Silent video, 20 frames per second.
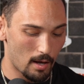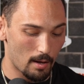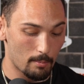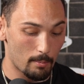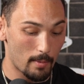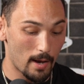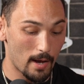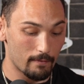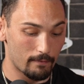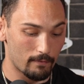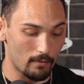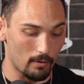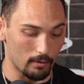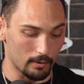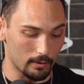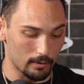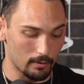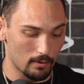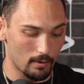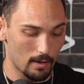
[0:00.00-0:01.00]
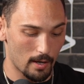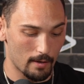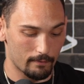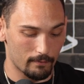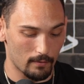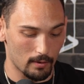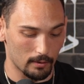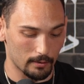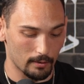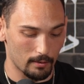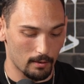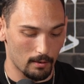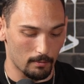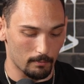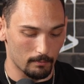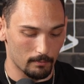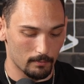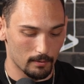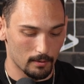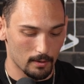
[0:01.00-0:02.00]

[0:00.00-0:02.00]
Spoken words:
My fault, you know, I fucked it up.